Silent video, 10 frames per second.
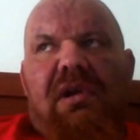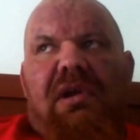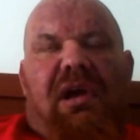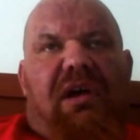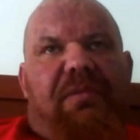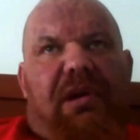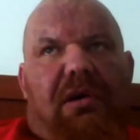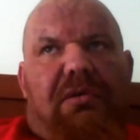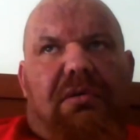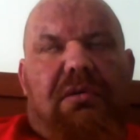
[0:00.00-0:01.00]
I have my
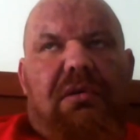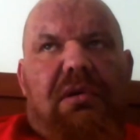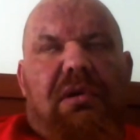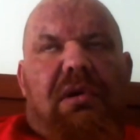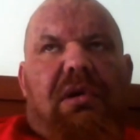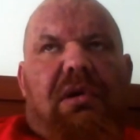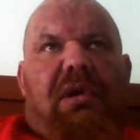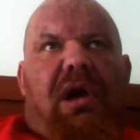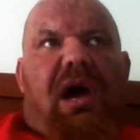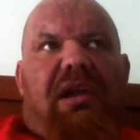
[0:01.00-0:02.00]
own,
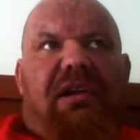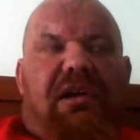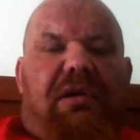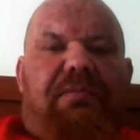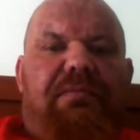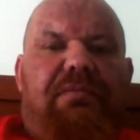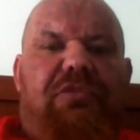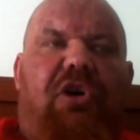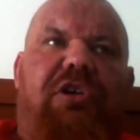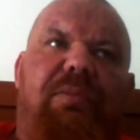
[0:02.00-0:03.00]
I did a
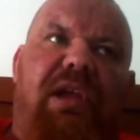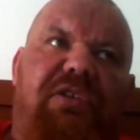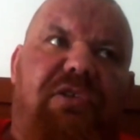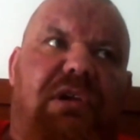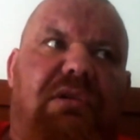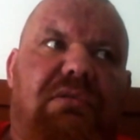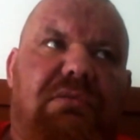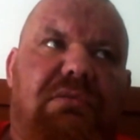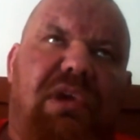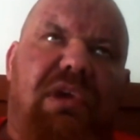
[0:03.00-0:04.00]
documentary
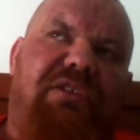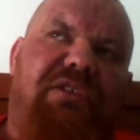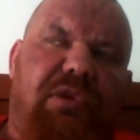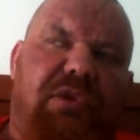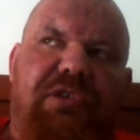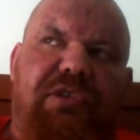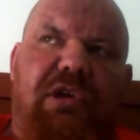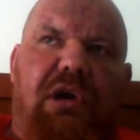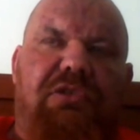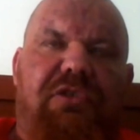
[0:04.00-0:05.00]
18 months
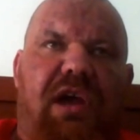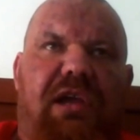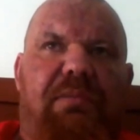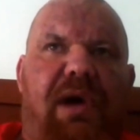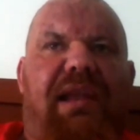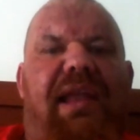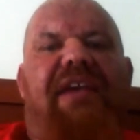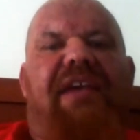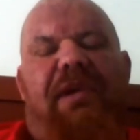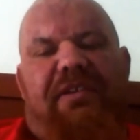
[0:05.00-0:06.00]
ago tracking my
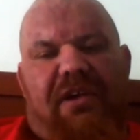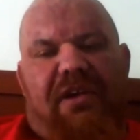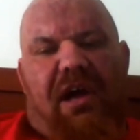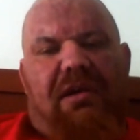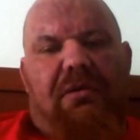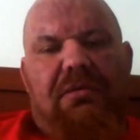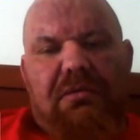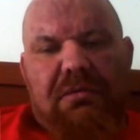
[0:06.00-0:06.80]
last big cycle.